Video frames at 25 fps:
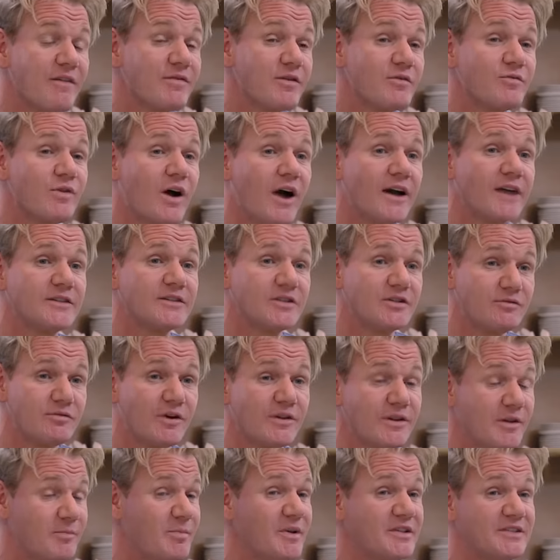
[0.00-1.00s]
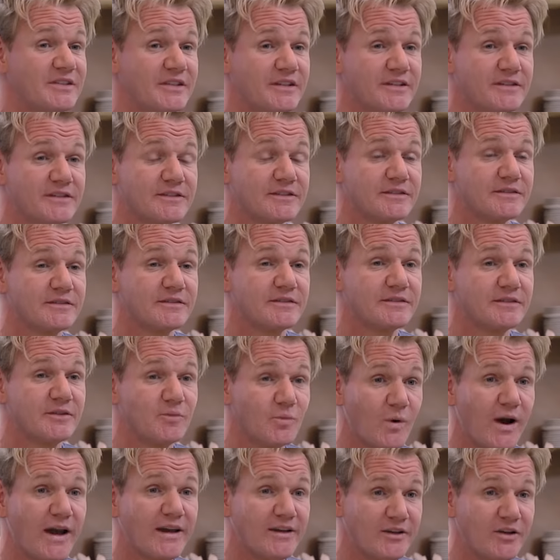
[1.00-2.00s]
have the right to run the business the
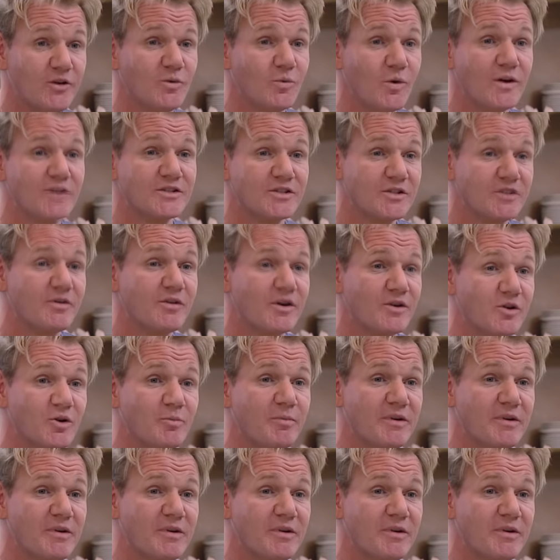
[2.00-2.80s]
way you want to run your